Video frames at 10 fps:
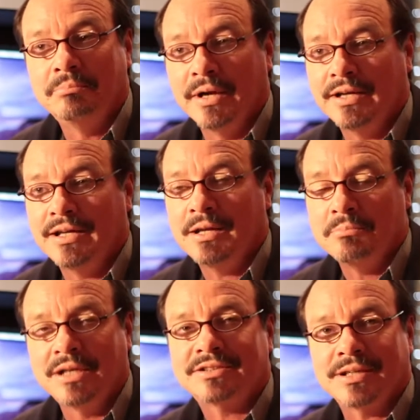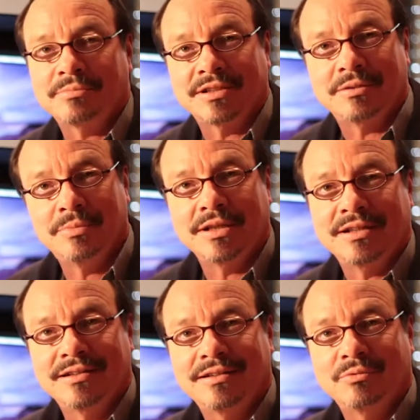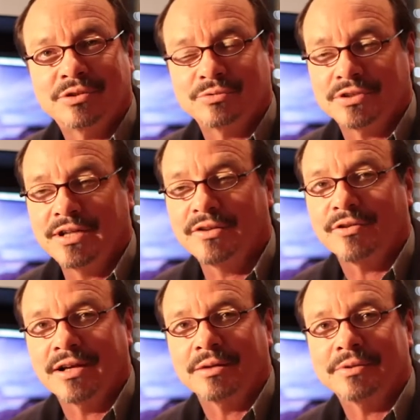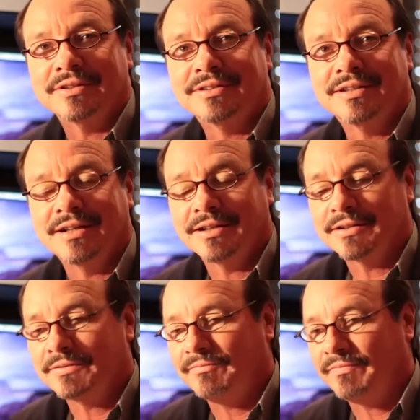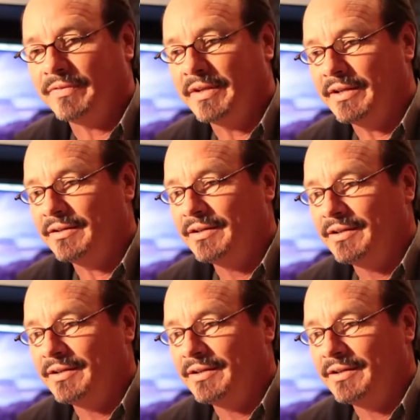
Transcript: but it meant something to me, which was another element that